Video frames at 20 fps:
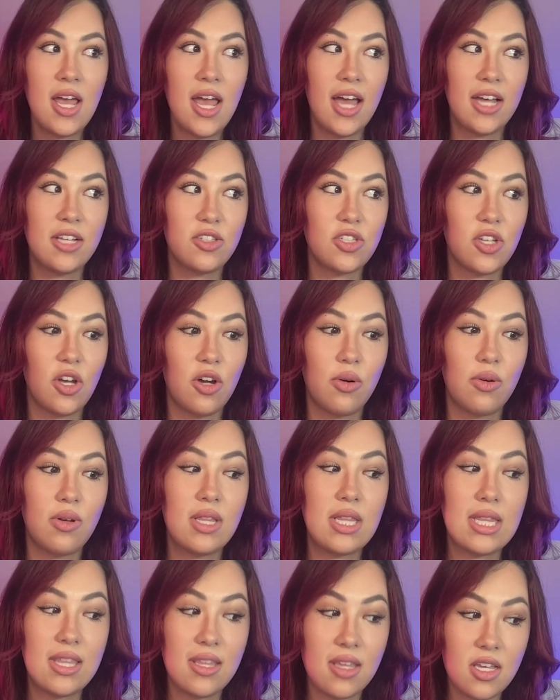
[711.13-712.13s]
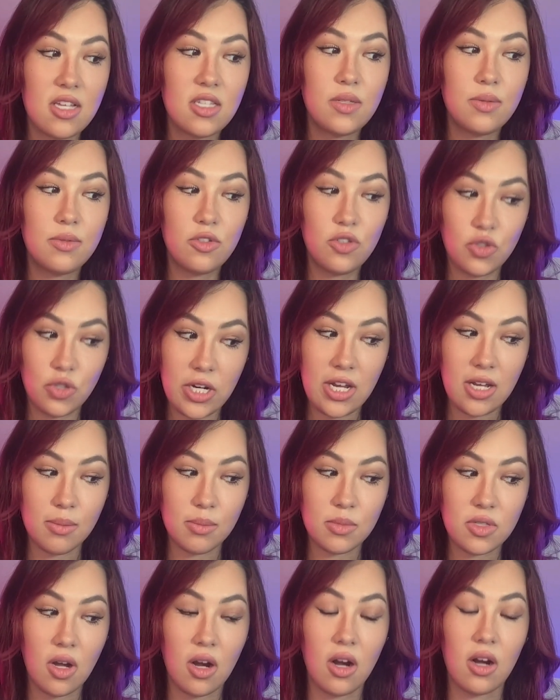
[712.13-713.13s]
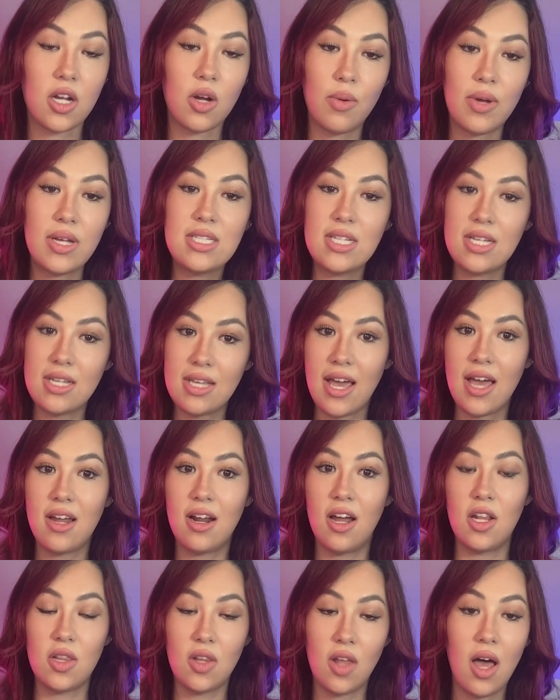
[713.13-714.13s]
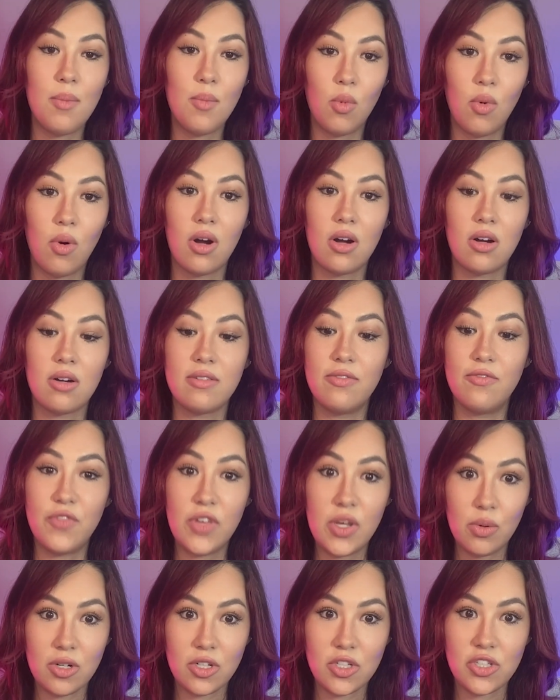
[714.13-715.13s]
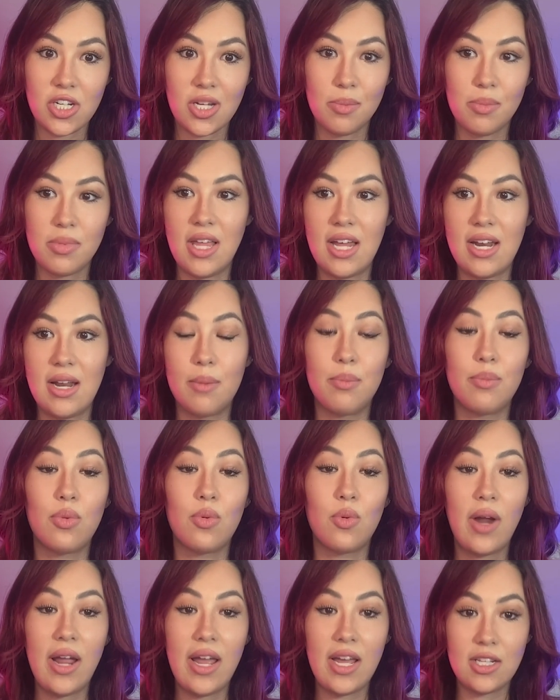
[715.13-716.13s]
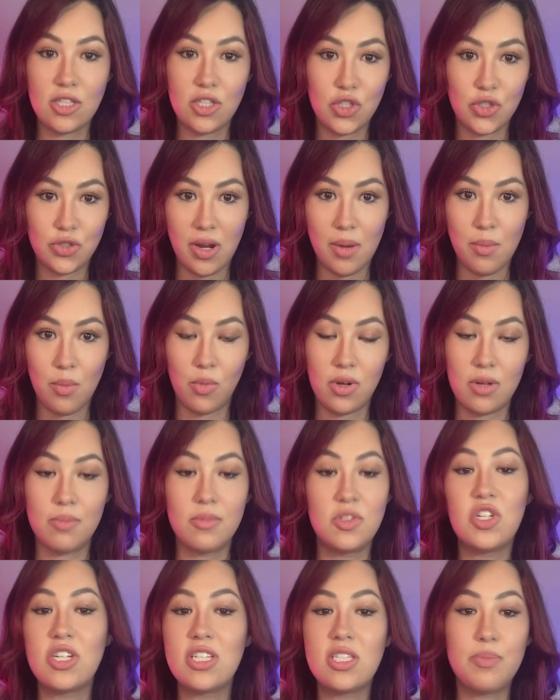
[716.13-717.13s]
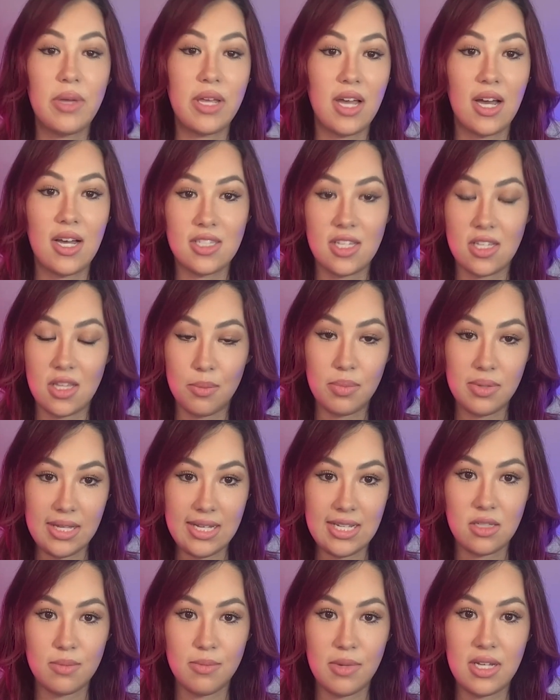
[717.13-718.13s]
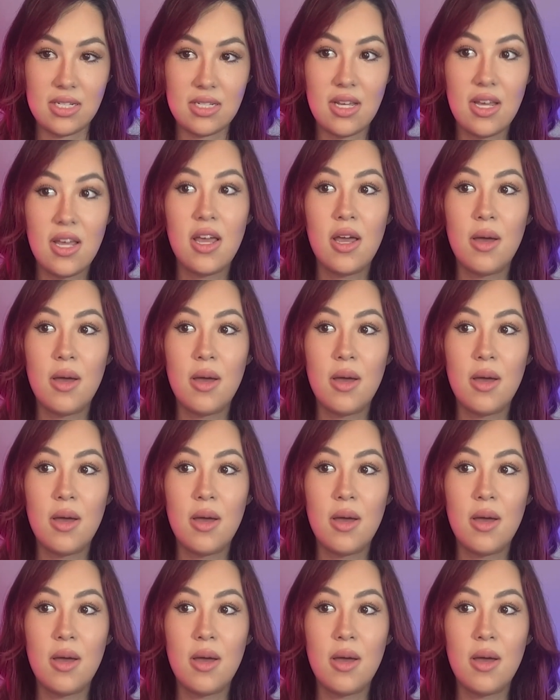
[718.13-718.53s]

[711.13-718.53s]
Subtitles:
And so these streams are going to get a lot more viewership than a brand stream would just because of the placement.